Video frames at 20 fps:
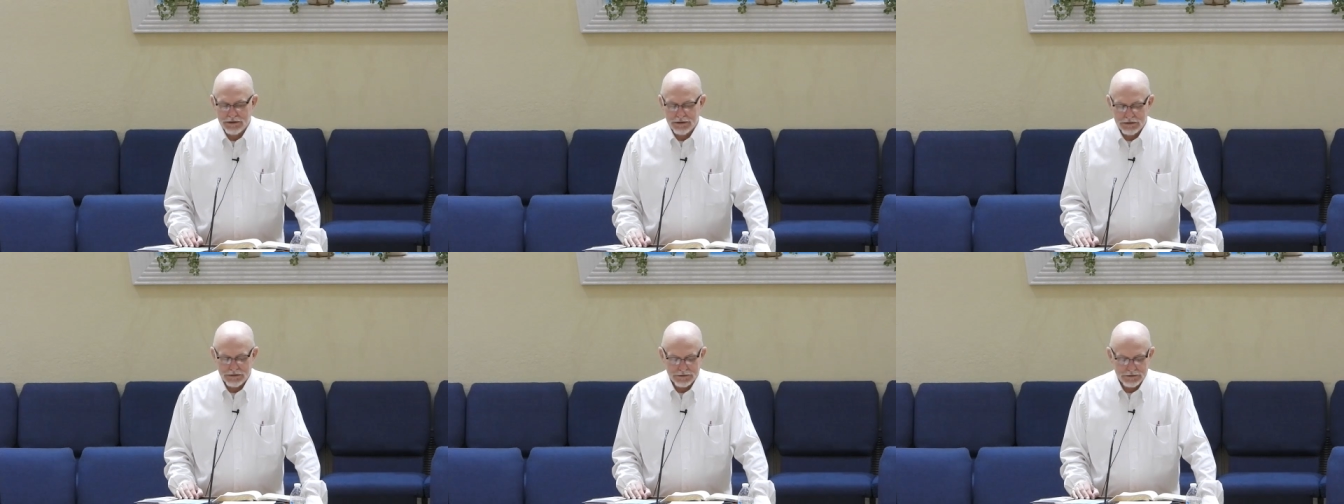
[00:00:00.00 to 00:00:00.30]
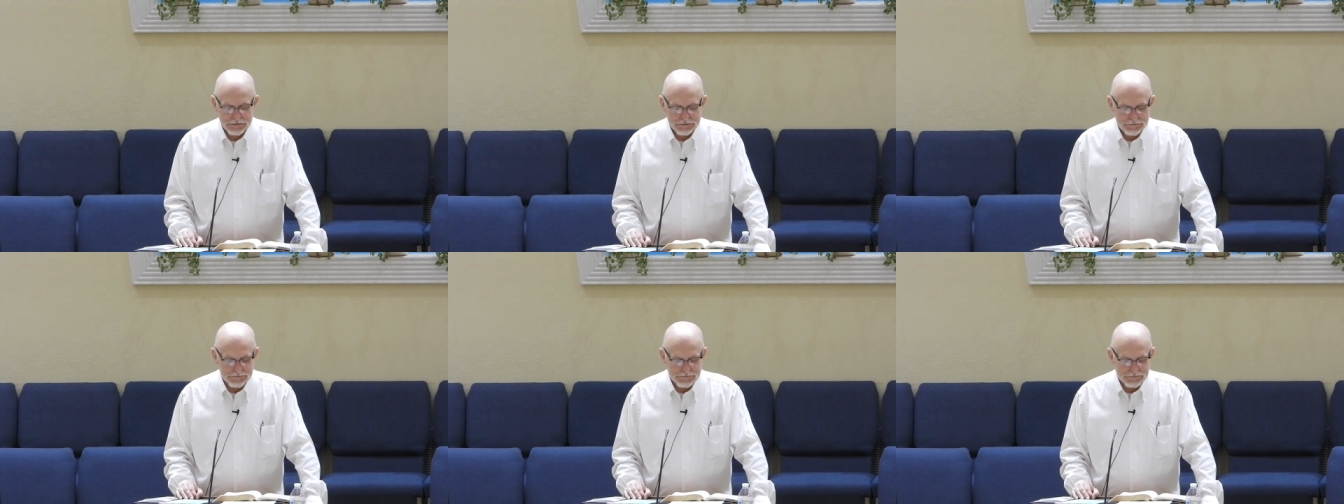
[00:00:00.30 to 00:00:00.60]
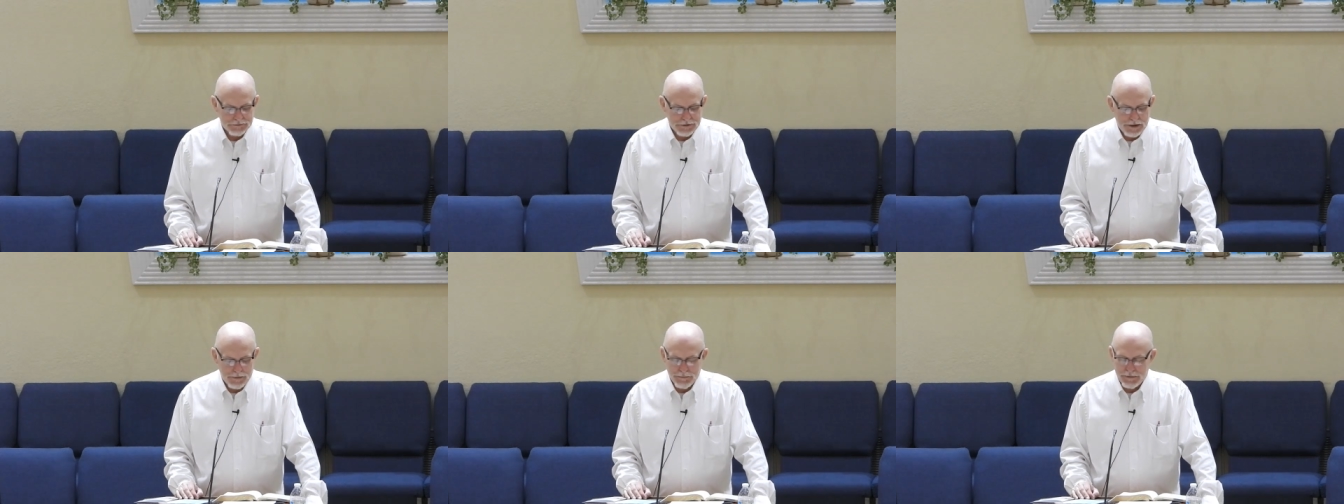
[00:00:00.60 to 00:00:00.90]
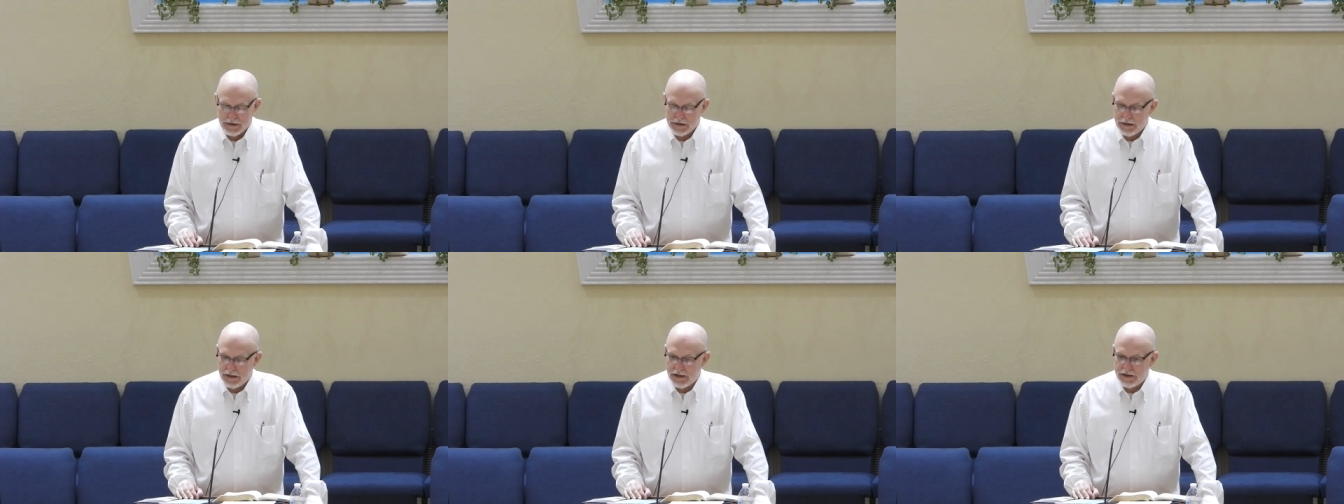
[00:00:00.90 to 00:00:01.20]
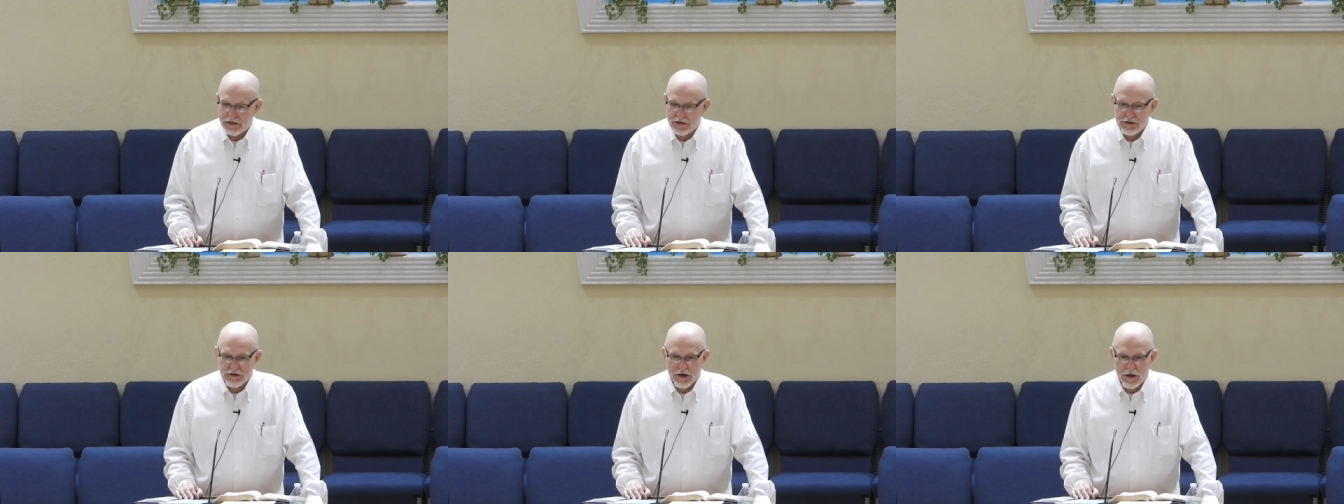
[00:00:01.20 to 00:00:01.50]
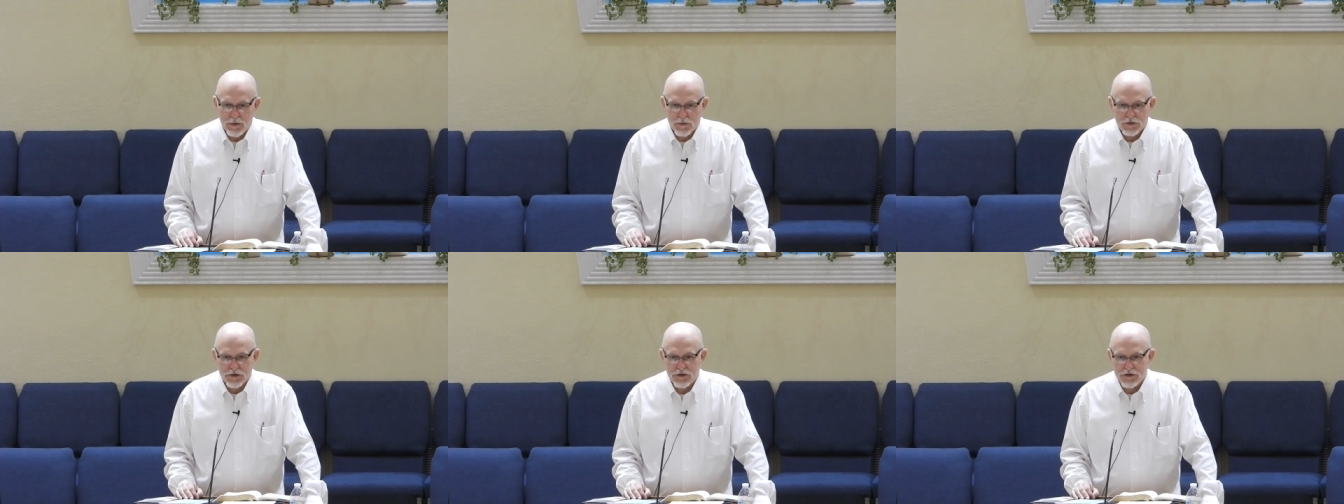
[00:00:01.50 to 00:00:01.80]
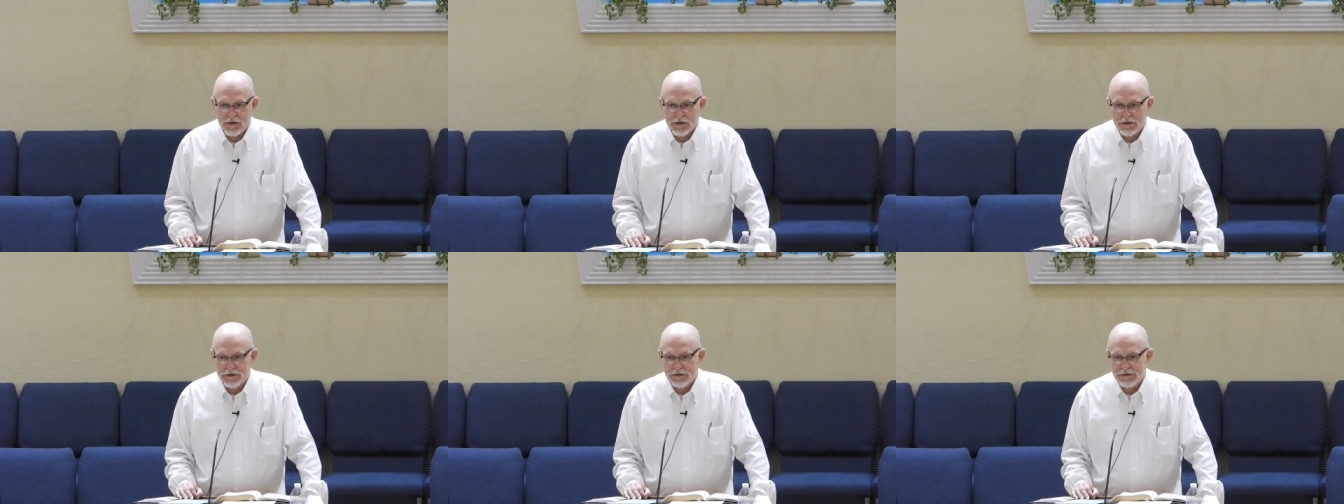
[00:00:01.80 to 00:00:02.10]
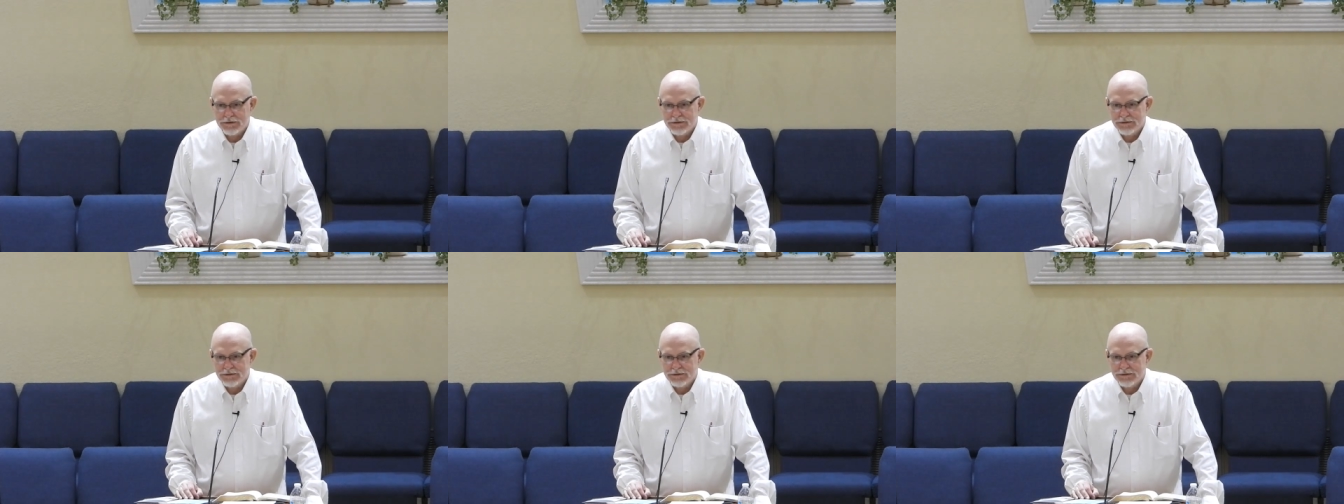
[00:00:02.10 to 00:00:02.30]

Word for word: Uh, I'll be glad to talk to you.